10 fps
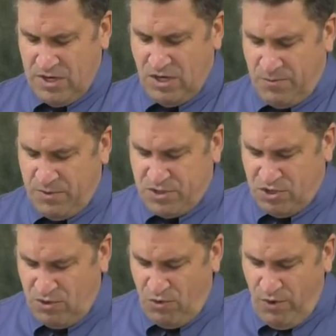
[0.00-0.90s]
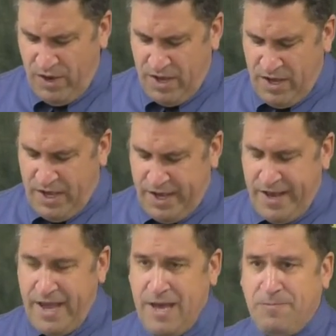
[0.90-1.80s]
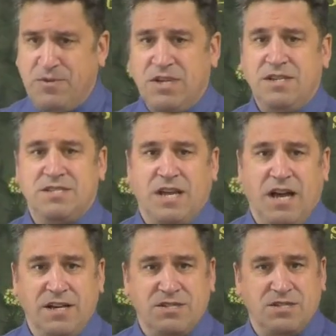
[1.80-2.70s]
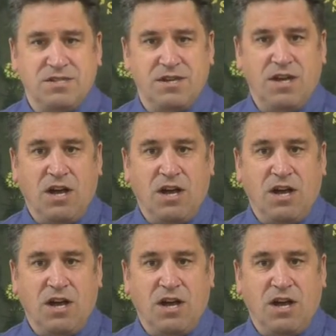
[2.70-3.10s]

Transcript: Number two, he empties us